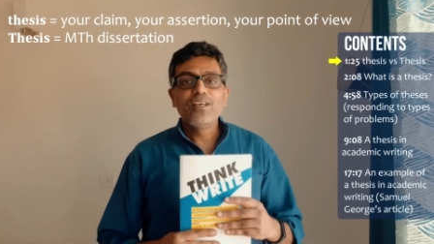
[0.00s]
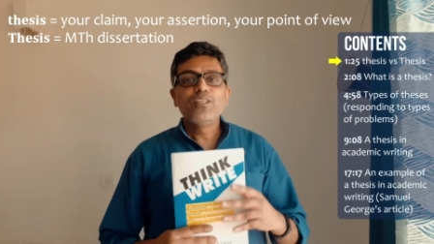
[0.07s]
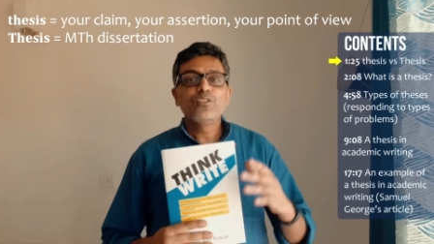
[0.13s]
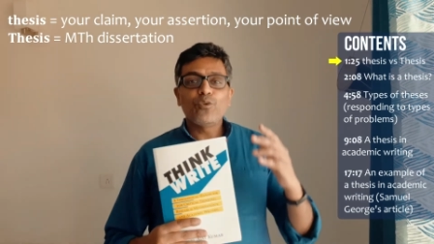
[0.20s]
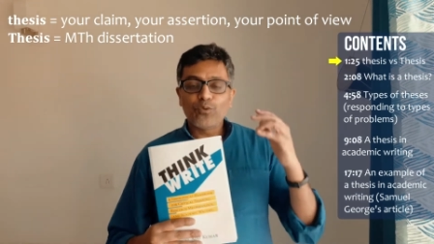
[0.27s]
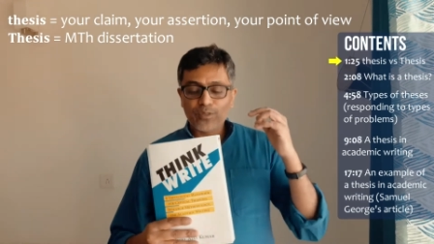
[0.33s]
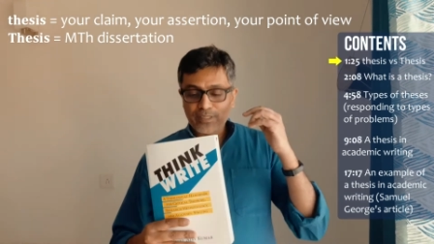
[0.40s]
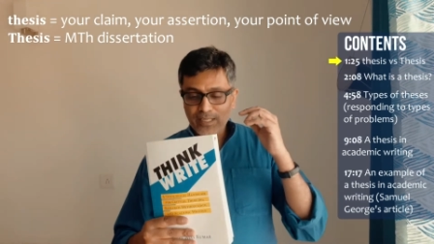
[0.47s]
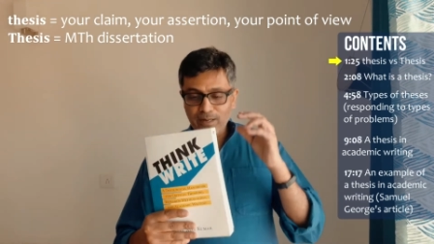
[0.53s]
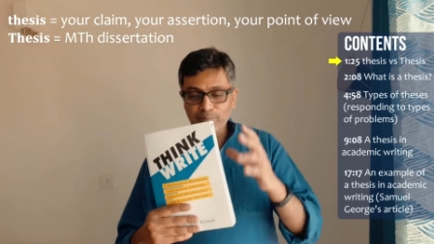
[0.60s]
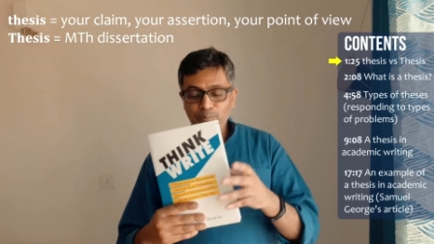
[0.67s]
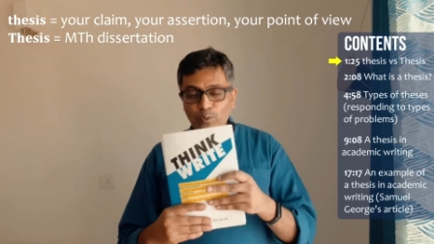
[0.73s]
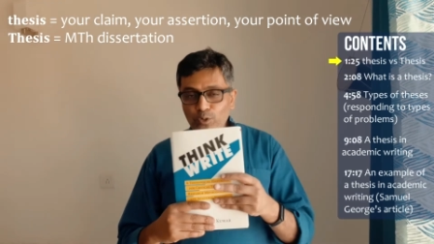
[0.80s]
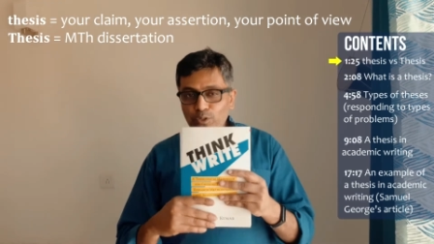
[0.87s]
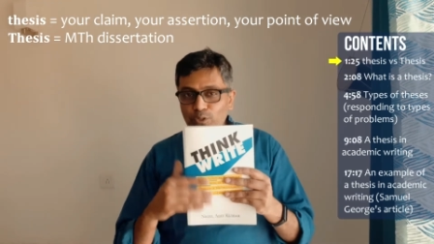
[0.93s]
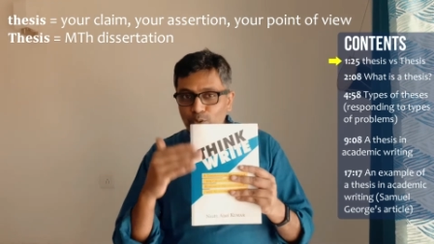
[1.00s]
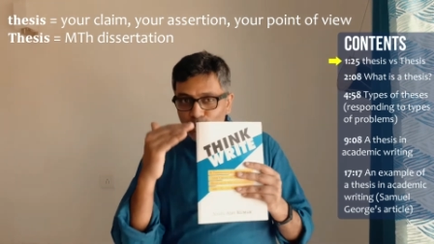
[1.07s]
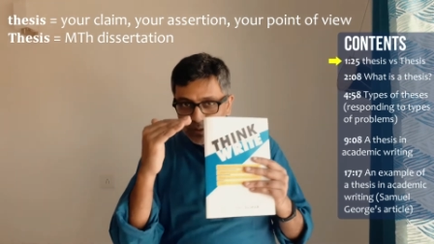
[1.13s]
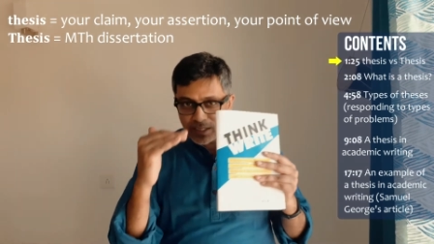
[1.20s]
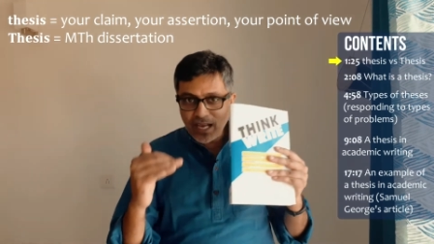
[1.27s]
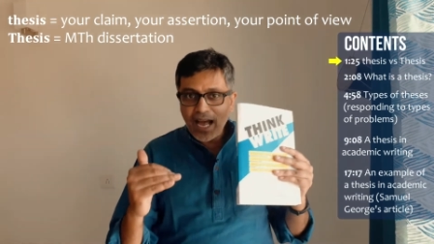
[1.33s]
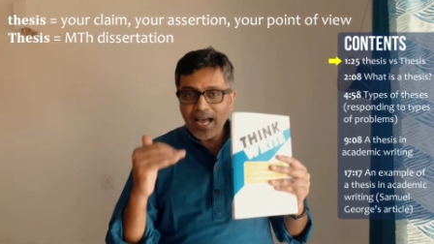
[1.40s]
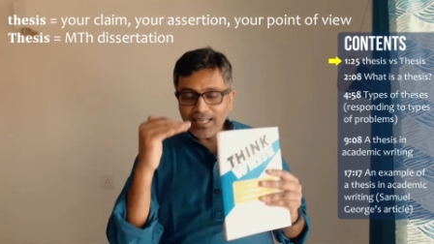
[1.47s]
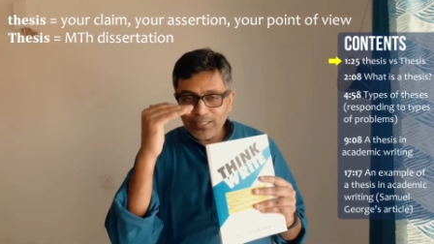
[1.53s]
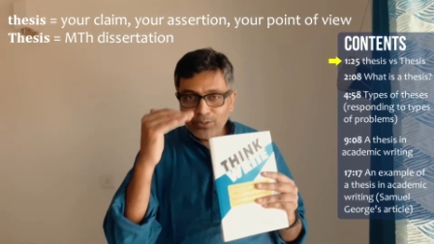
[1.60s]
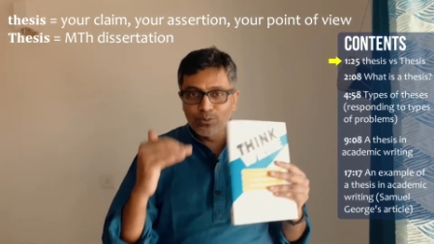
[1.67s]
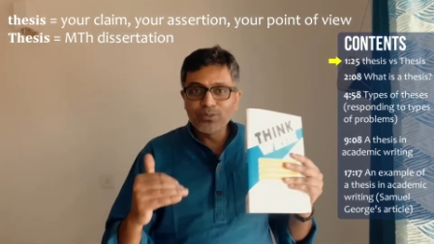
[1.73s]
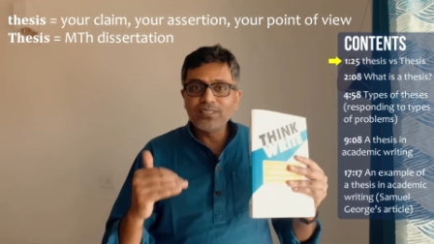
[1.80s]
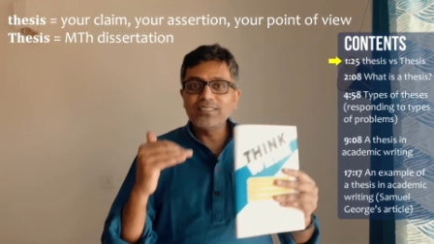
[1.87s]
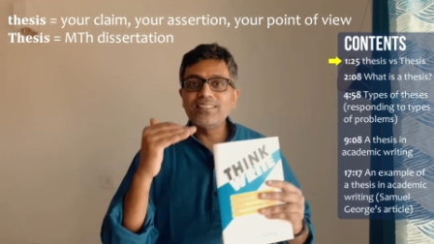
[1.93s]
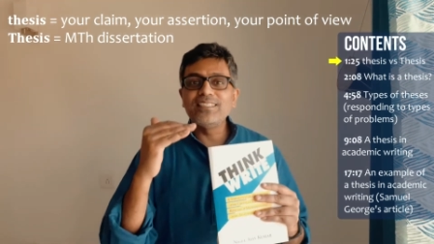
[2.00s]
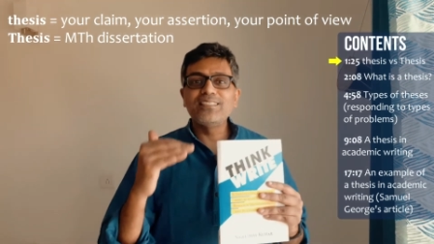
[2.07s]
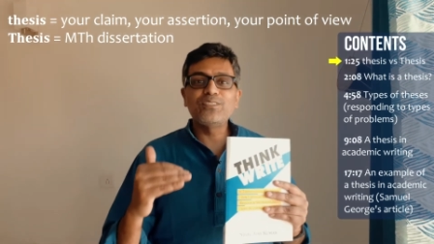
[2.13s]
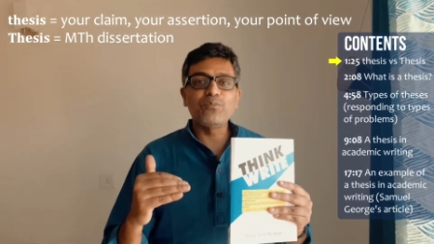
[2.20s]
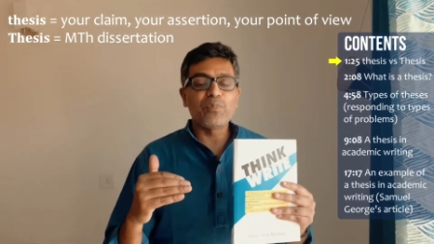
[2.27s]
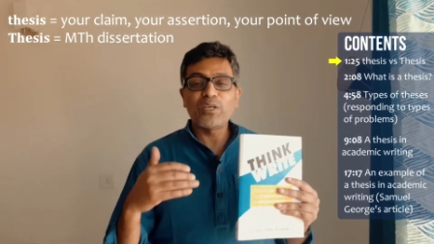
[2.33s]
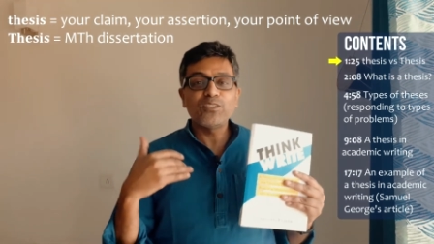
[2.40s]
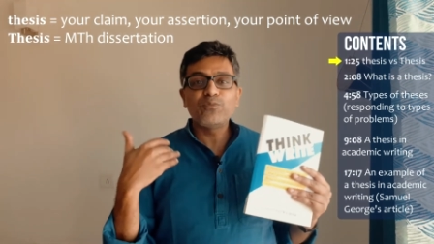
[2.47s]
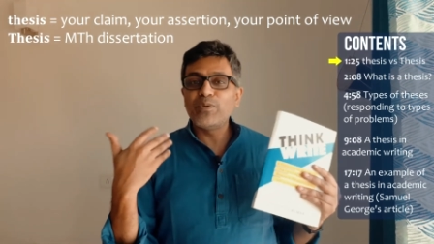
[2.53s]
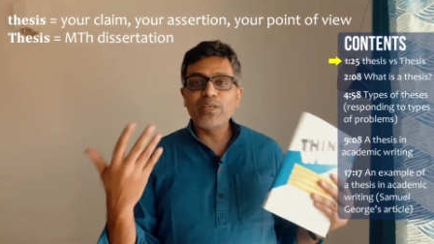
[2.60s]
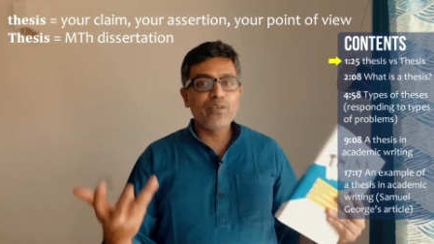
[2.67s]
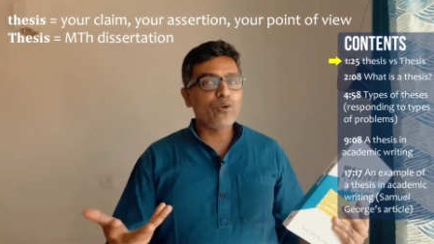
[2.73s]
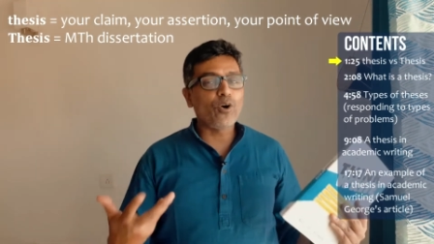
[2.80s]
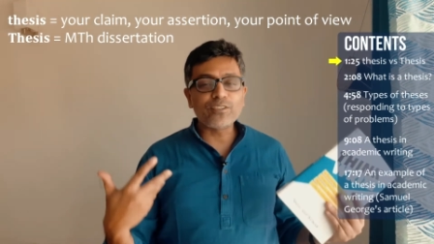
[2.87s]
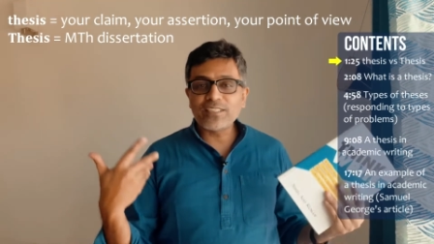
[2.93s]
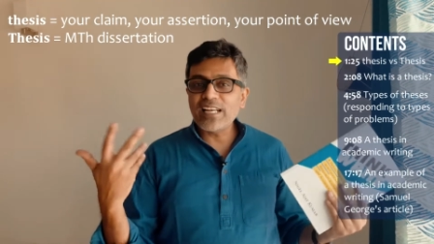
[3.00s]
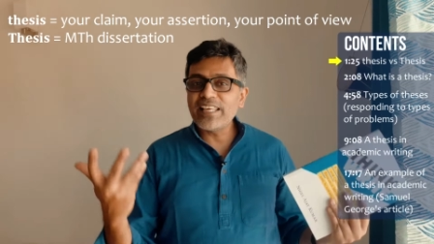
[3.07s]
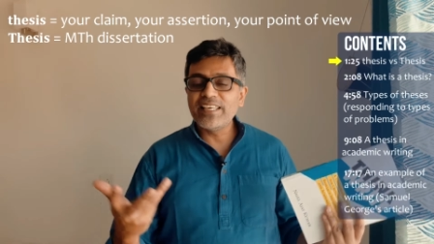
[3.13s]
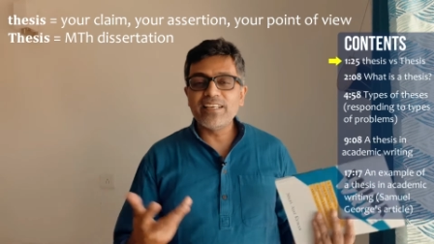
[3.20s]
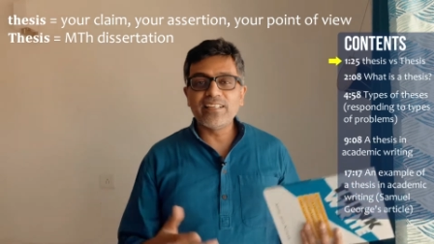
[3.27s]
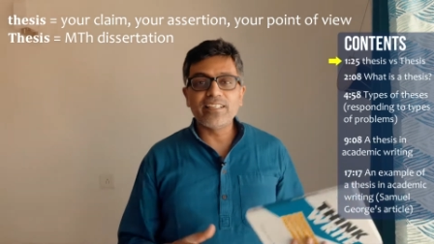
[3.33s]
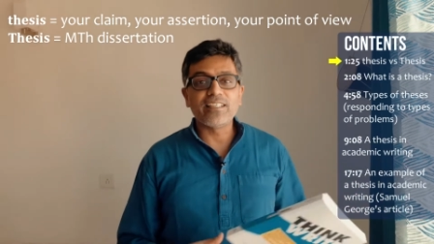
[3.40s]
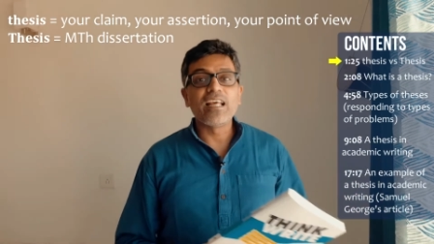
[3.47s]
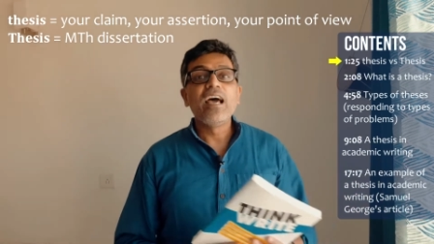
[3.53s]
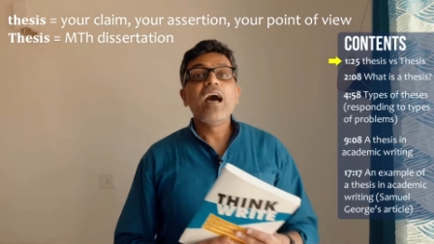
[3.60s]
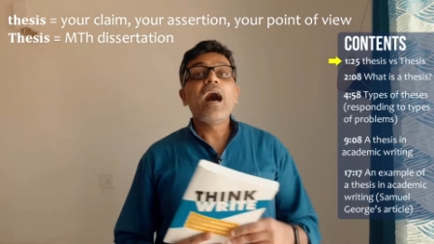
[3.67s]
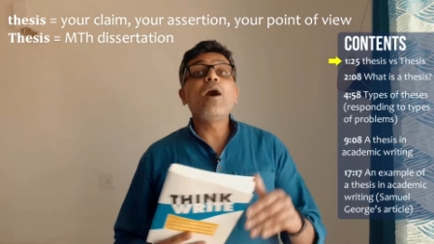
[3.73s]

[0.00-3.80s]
So the book uses, uses this because we constantly hear it.